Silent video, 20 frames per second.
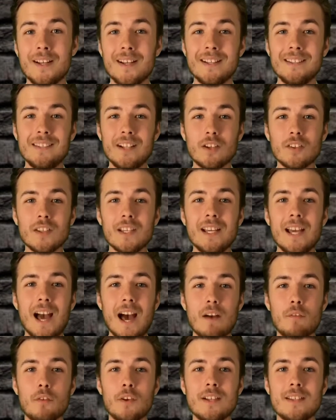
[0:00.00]
Nearly
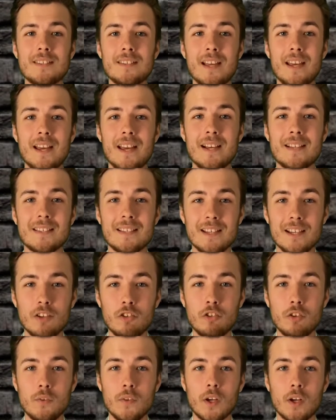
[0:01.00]
every state has
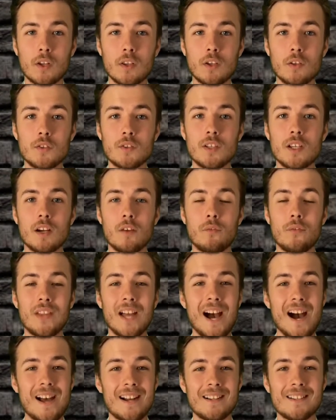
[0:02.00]
issued the closing of
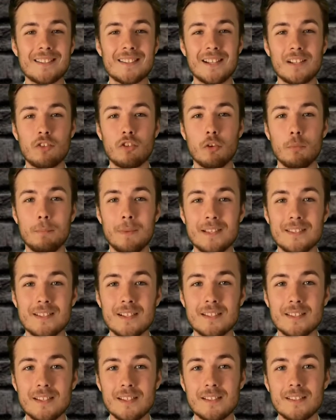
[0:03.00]
non-essential
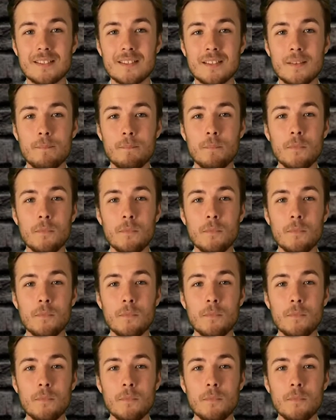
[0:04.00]
businesses.